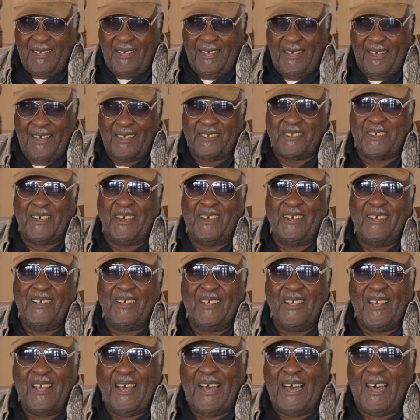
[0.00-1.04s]
I said,
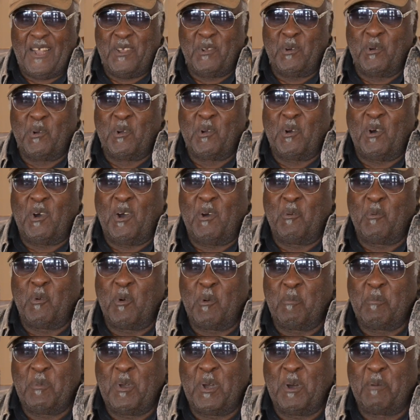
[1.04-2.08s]
I know God
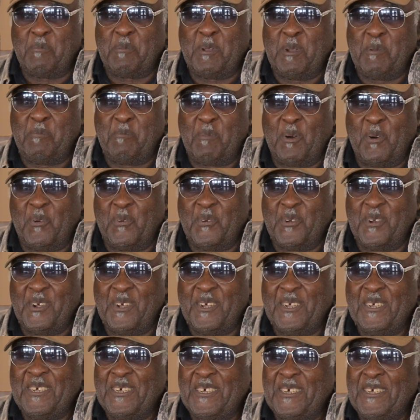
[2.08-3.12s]
woke me up this morning.
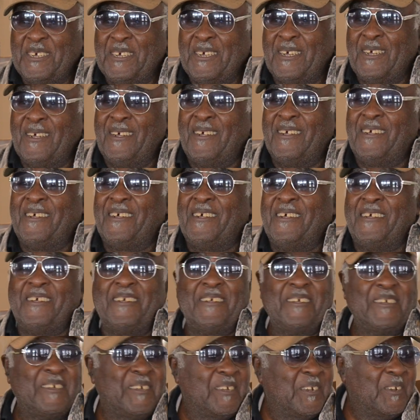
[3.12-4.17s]

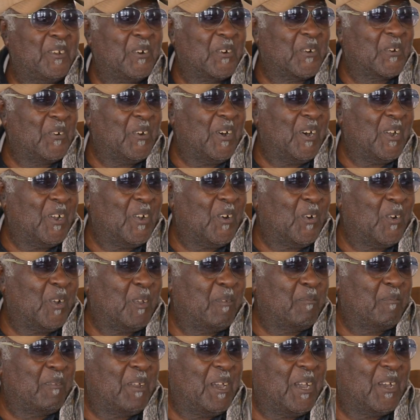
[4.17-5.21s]
He looked around all
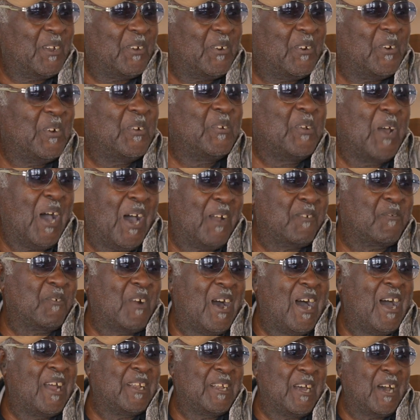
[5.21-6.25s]
them digging up. That's
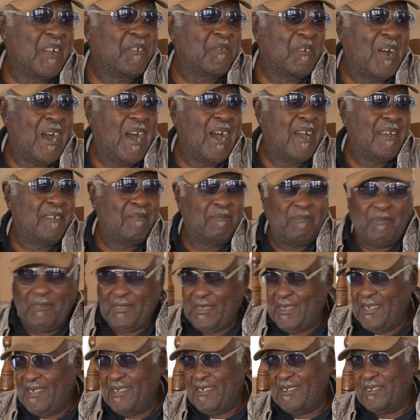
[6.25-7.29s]
right, that's right.
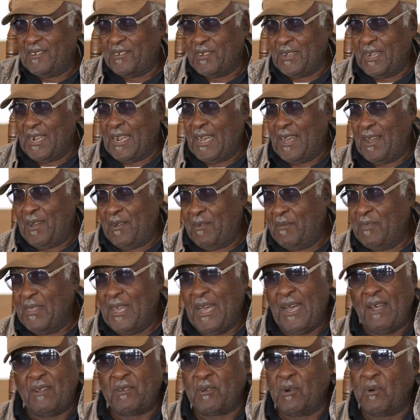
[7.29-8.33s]
Sit down.
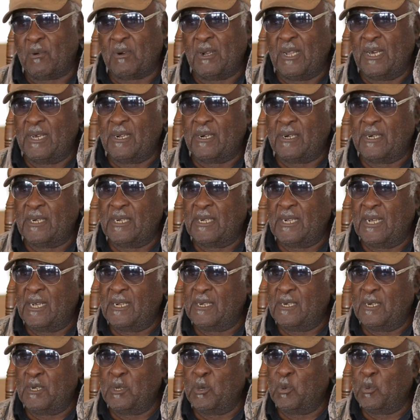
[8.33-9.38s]
I was so glad of that I
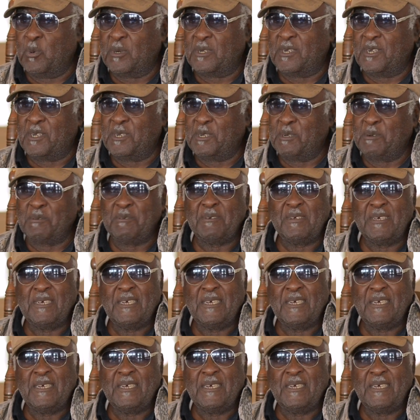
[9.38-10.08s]
didn't know what to do.